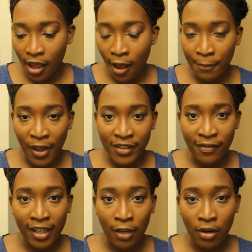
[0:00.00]
You have to
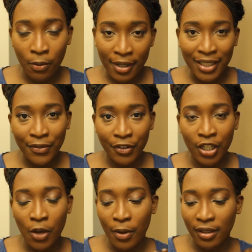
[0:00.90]
find out what works for
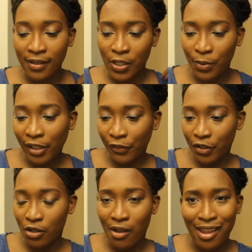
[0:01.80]
you and what doesn't work for
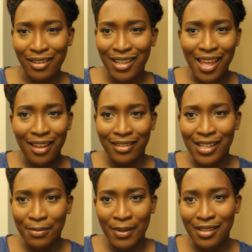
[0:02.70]
you. And yeah,
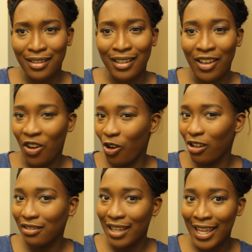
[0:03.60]
that's basically
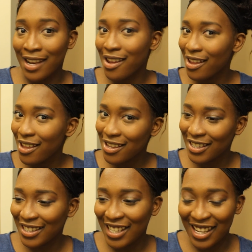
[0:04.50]
all it
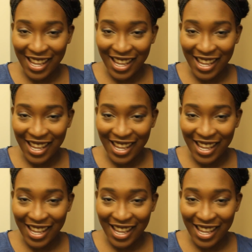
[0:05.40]
is.